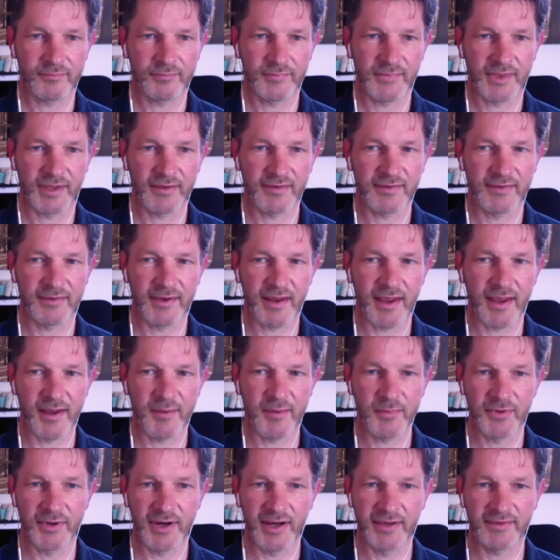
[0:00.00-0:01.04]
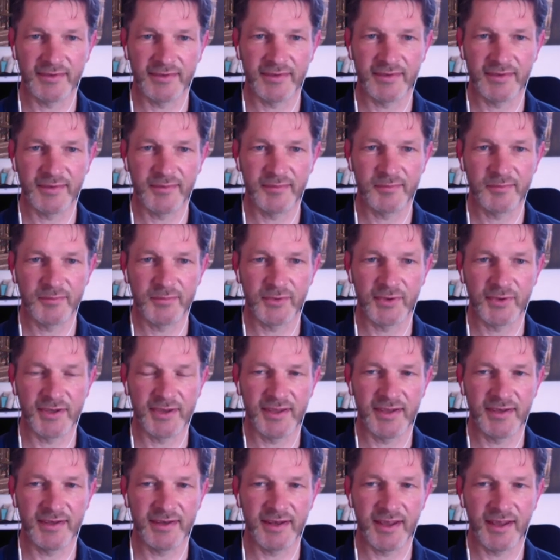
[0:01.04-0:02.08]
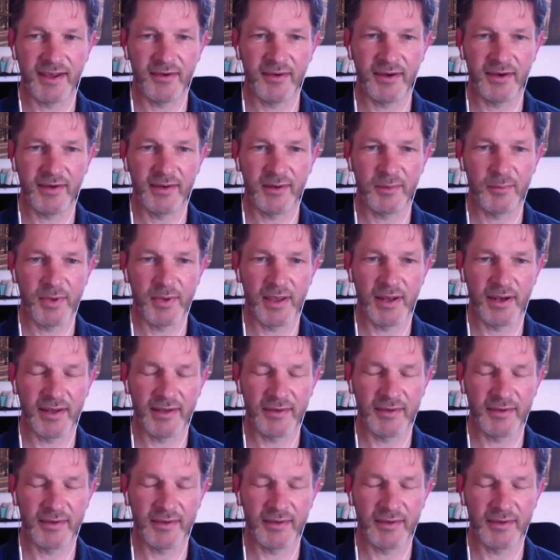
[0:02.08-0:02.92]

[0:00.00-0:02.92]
Staying present, breathing down into the belly.